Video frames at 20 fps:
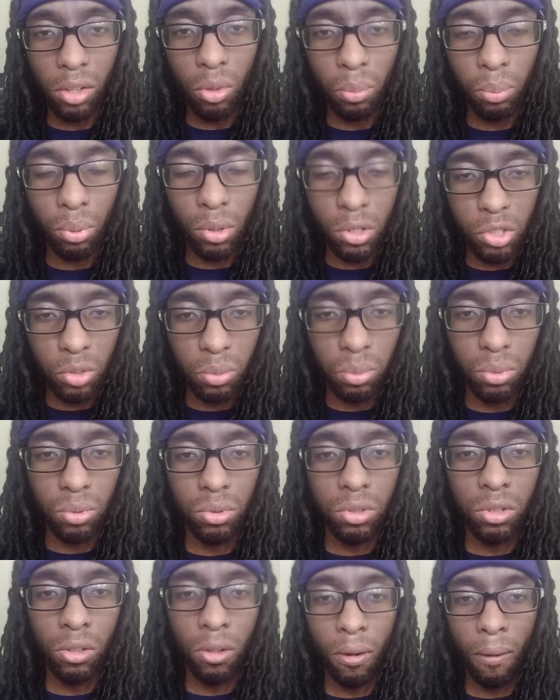
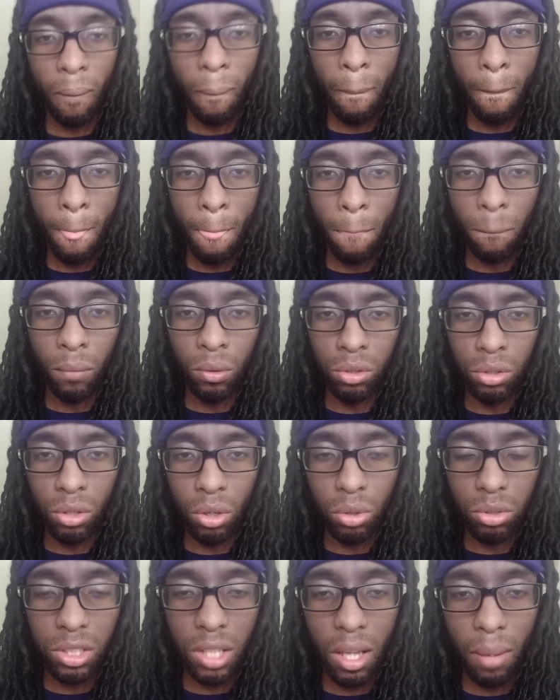principles.
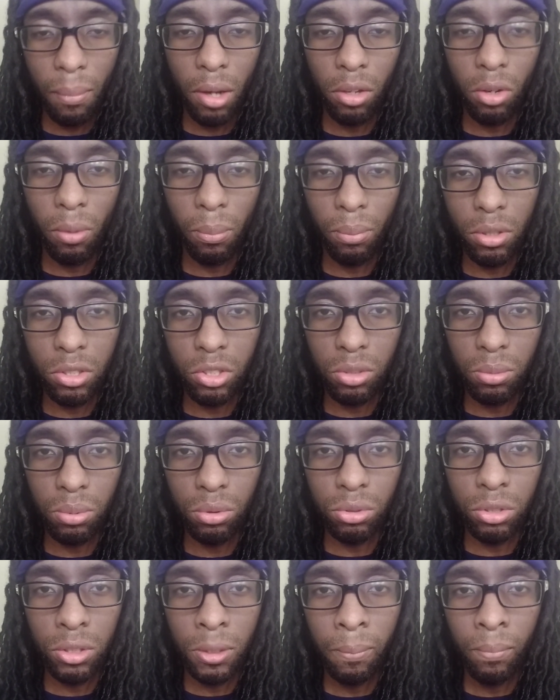Stand by your
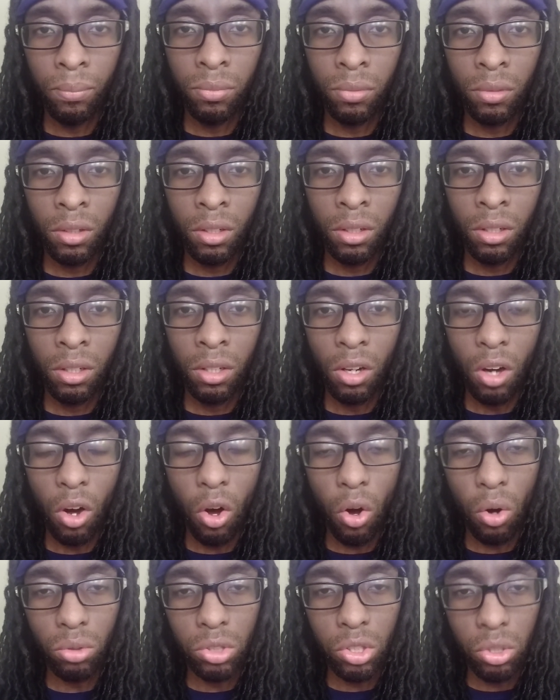principles.
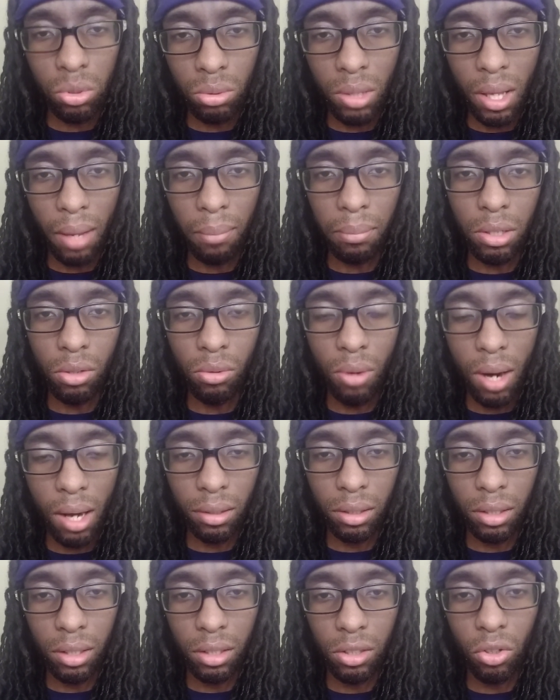Hold to that. Be
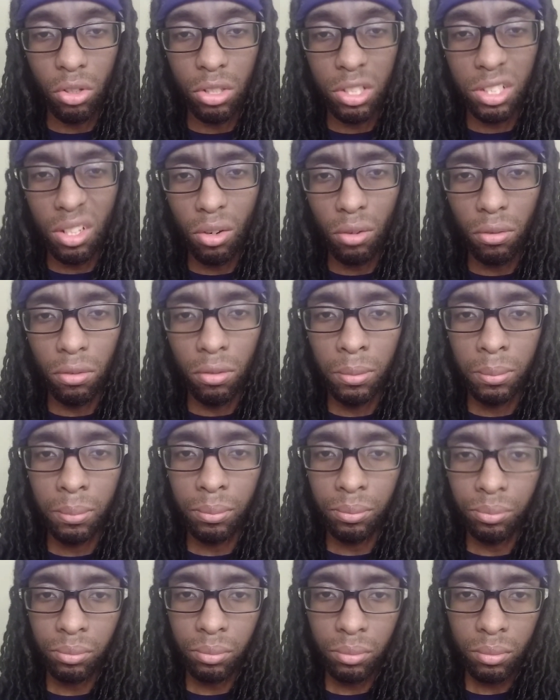grounded in yourself.
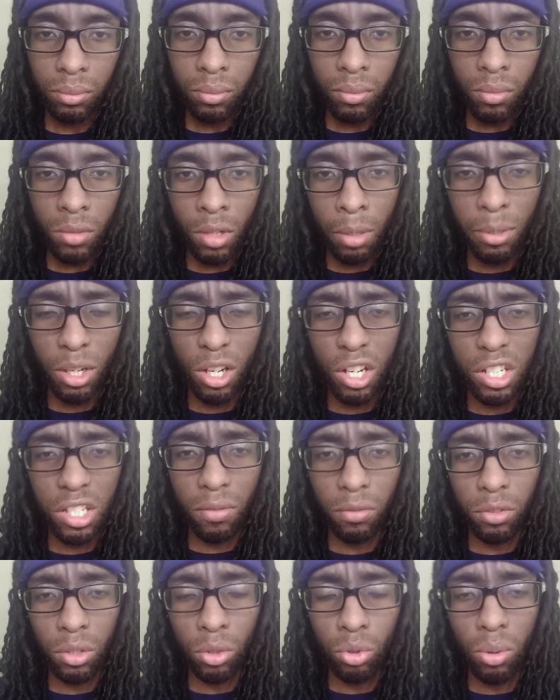Because
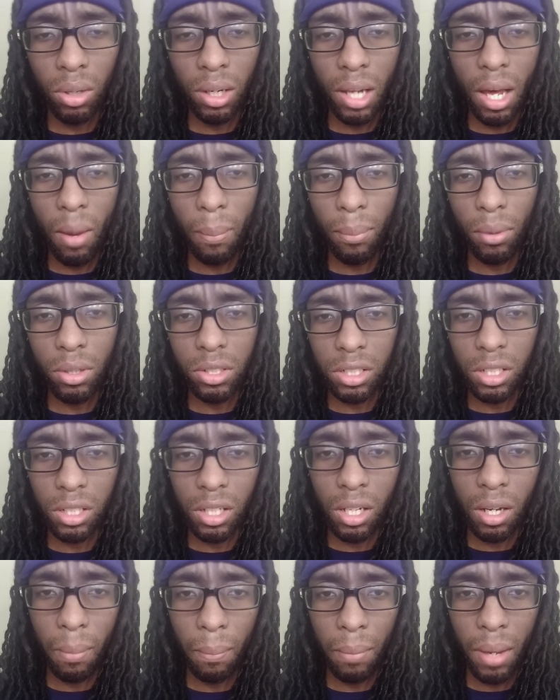if you allow a person to
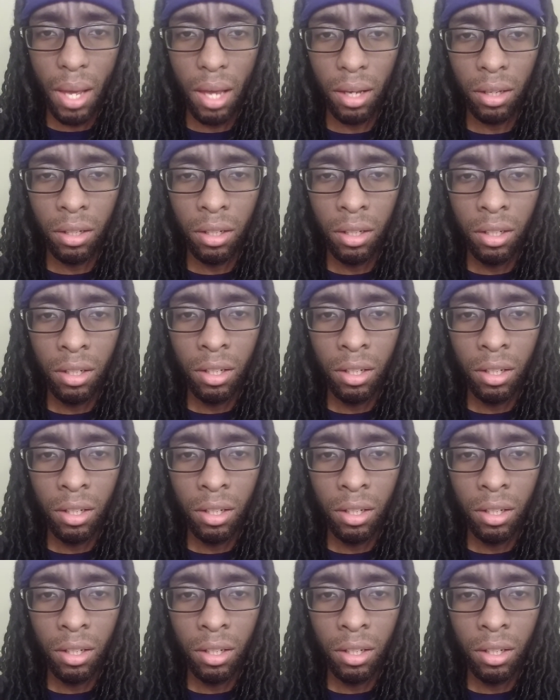come back,